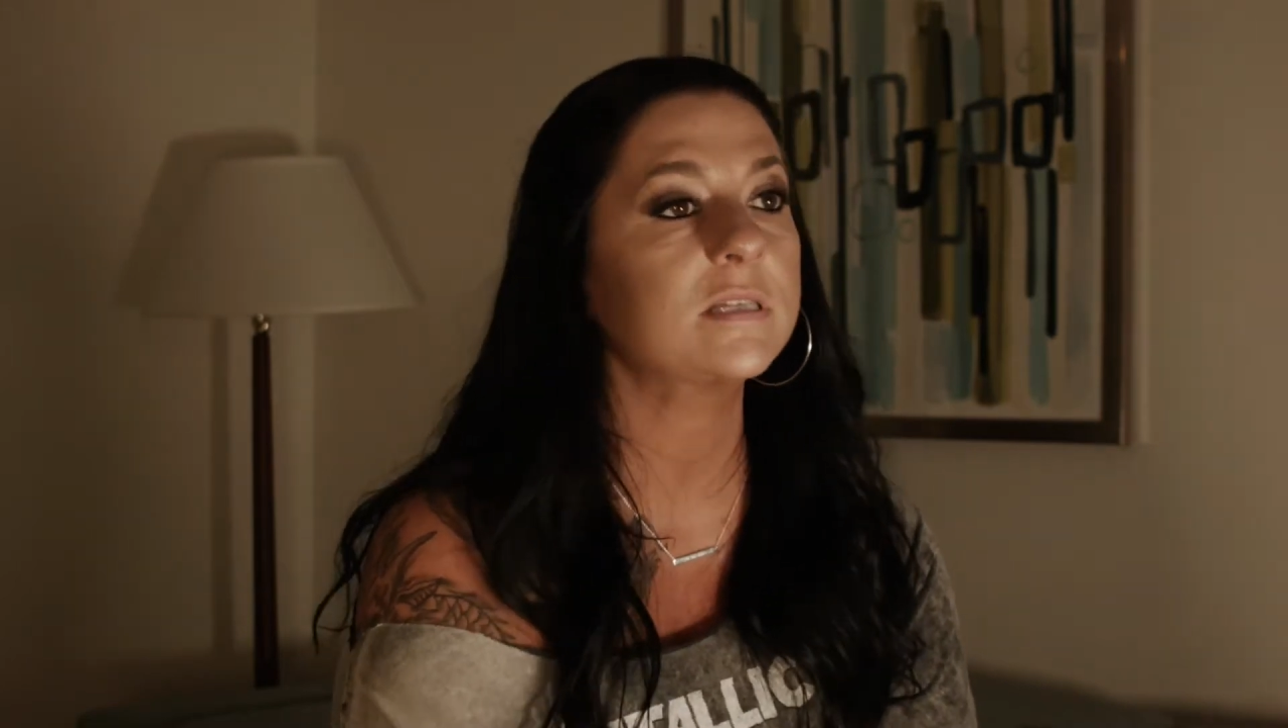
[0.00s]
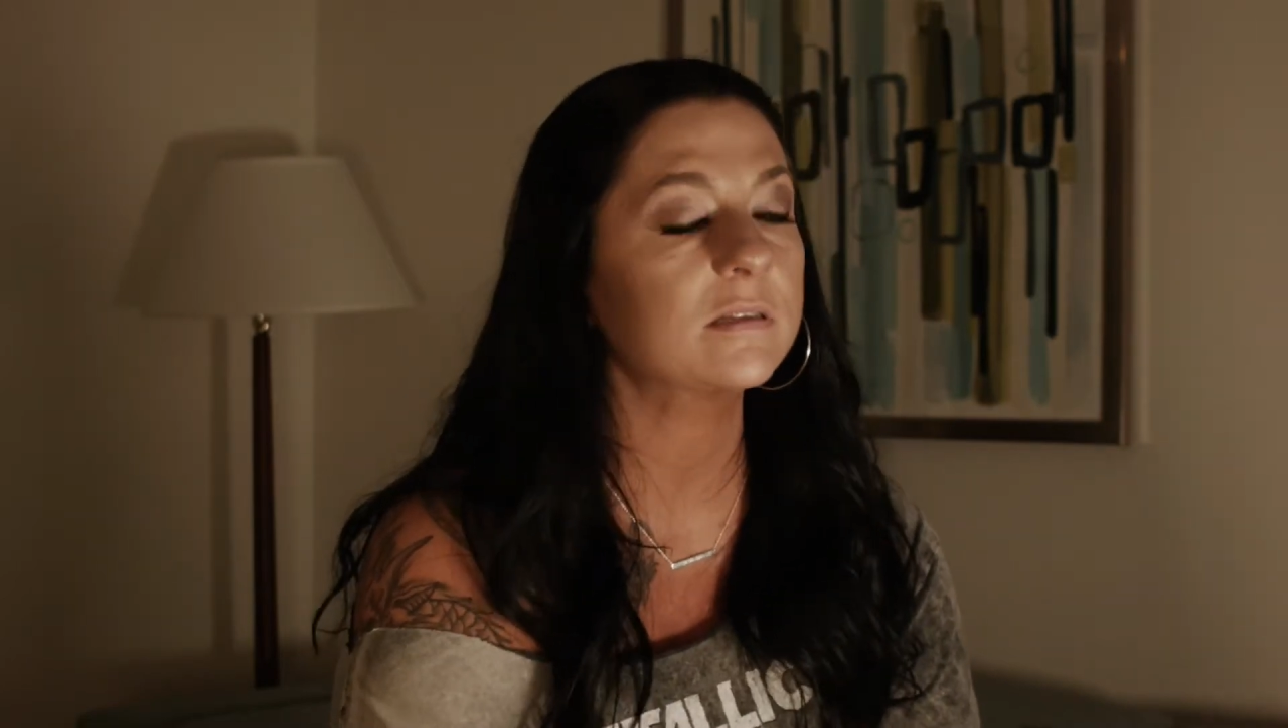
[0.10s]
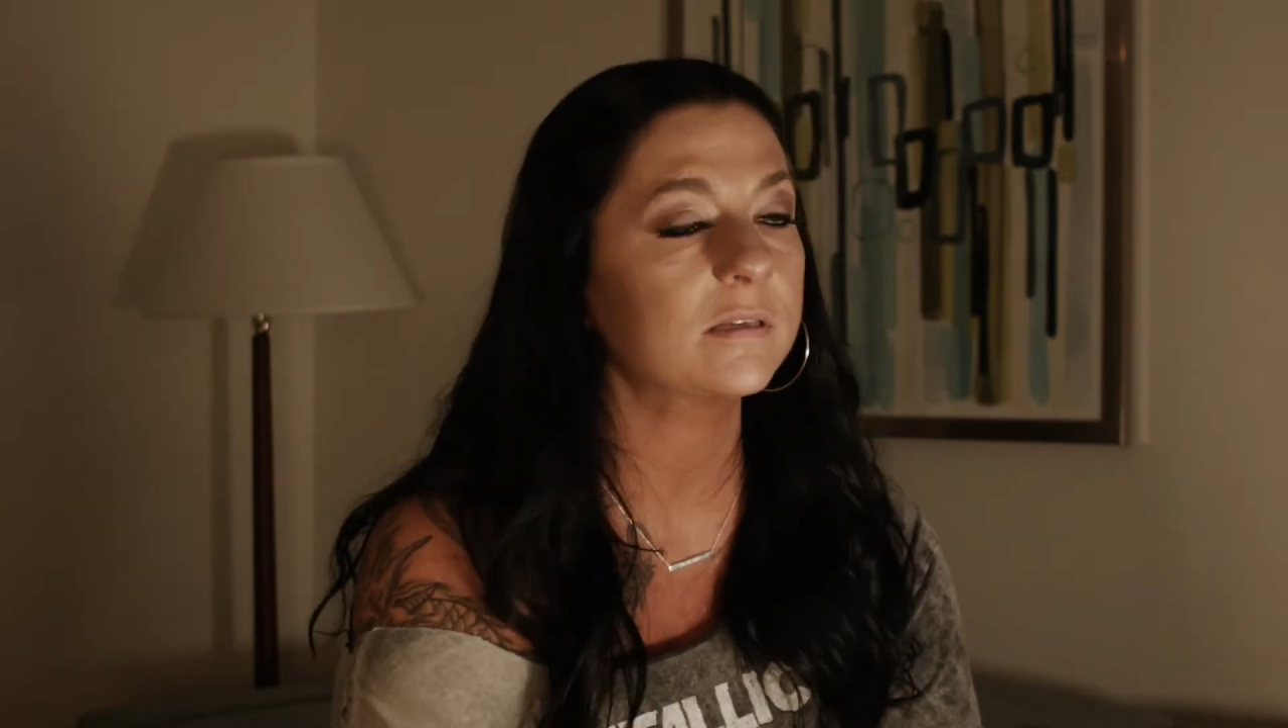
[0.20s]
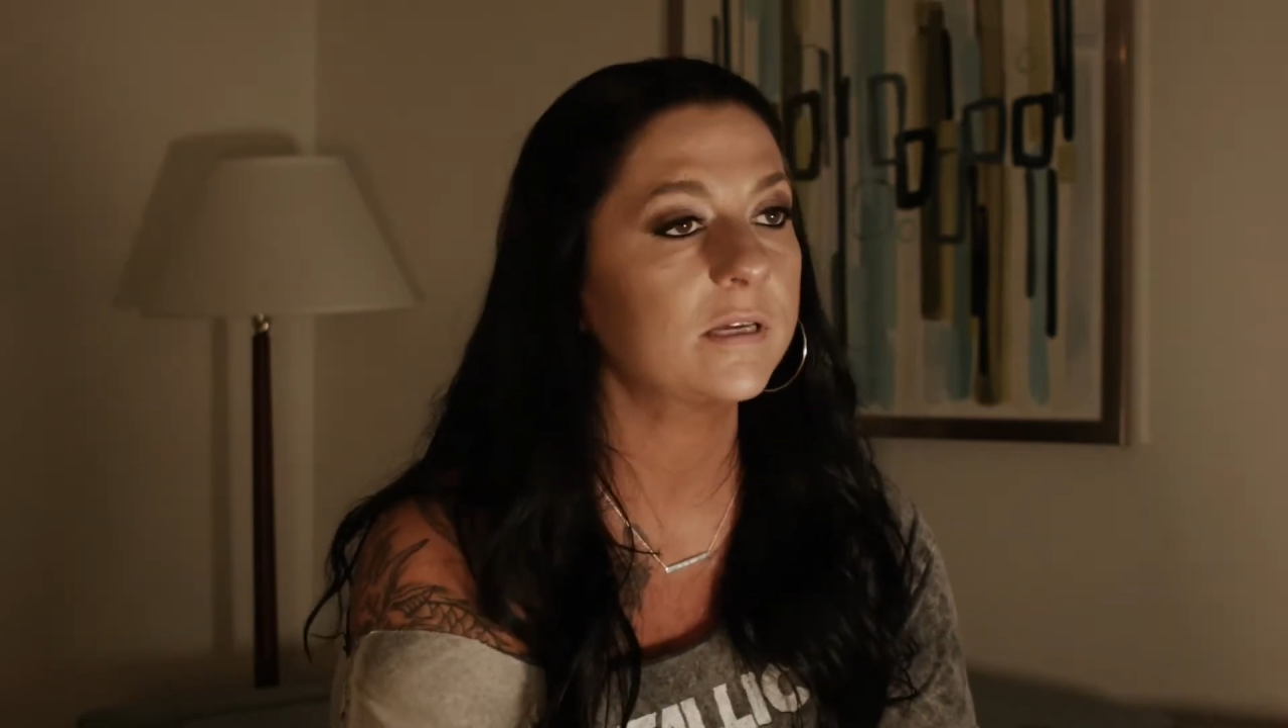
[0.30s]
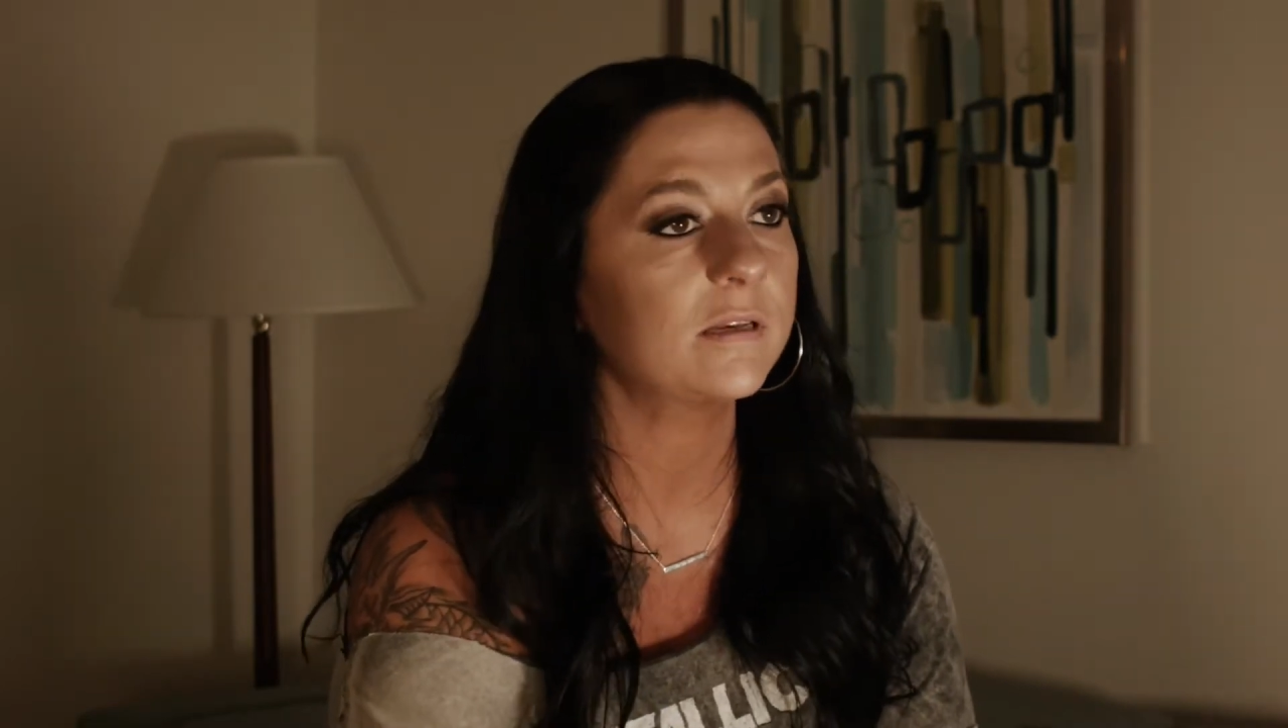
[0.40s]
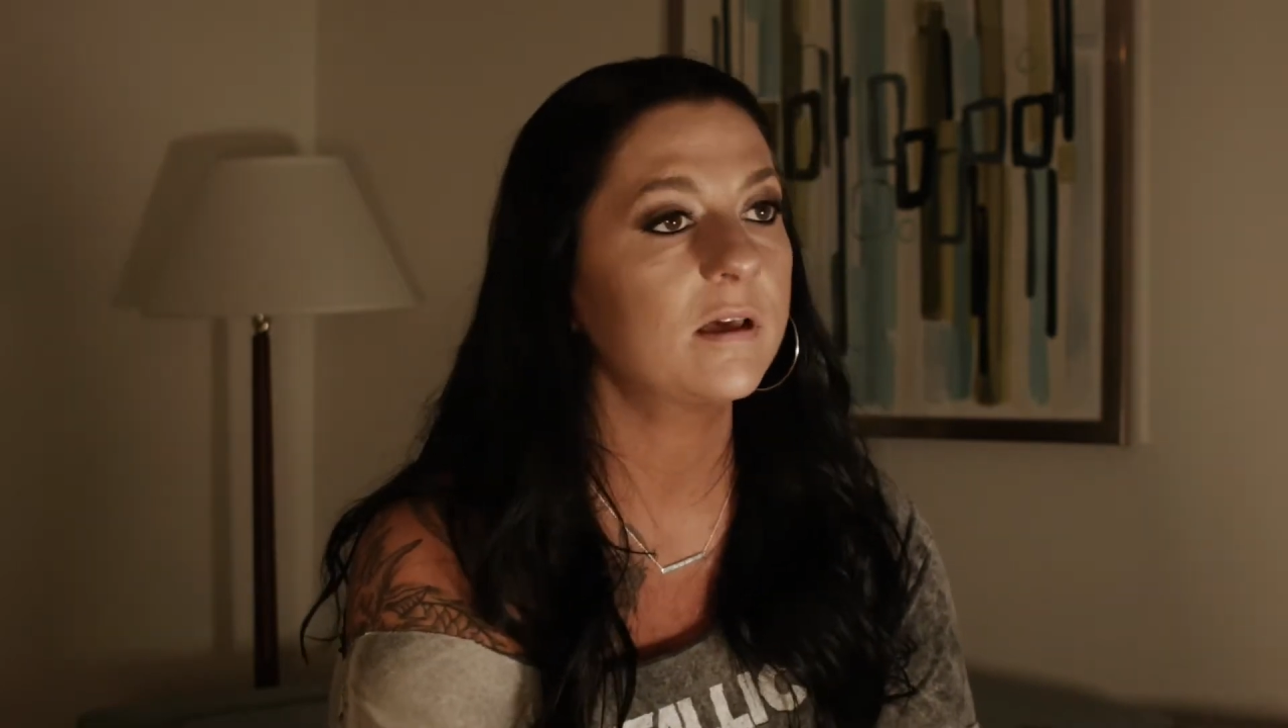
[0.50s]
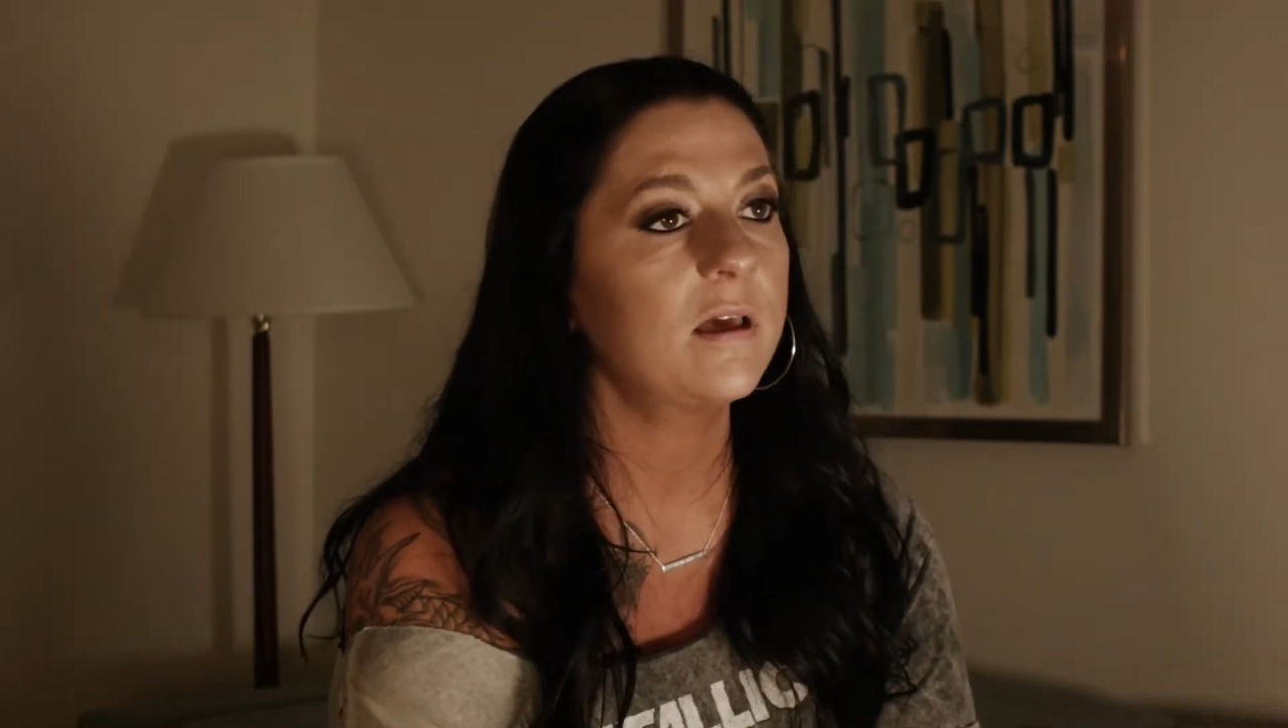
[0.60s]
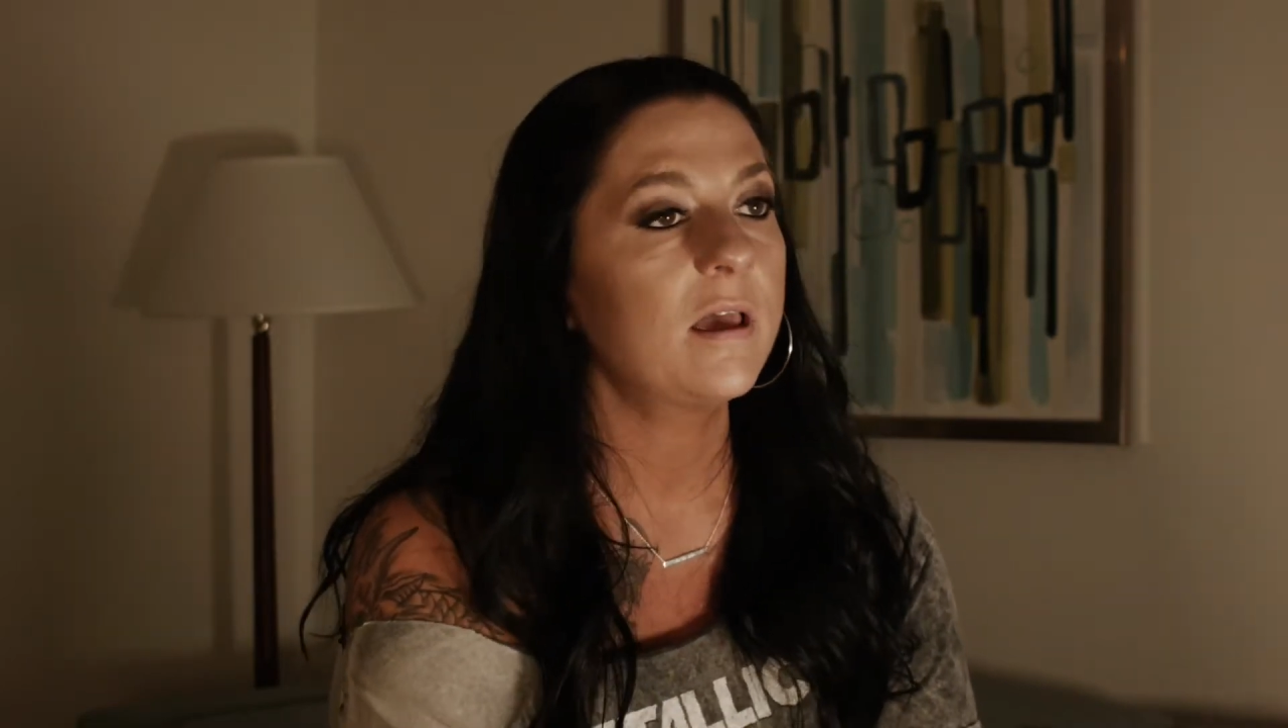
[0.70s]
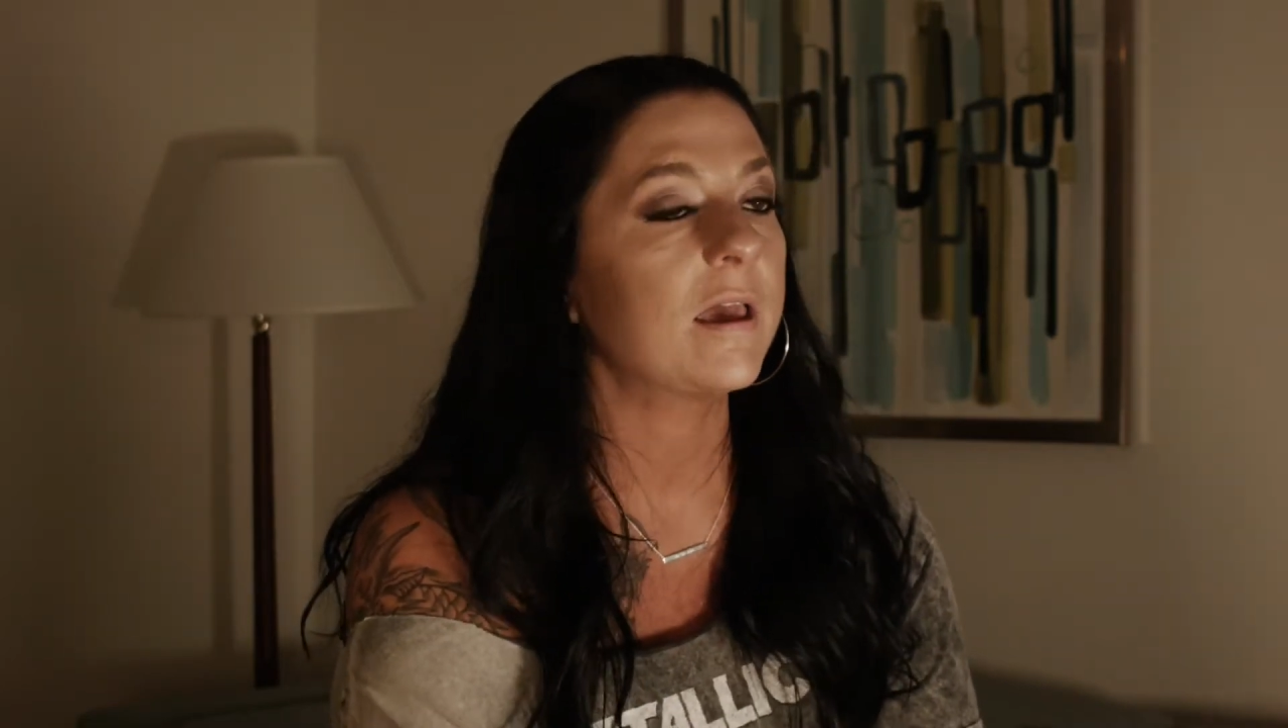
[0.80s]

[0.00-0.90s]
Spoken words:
ceiling,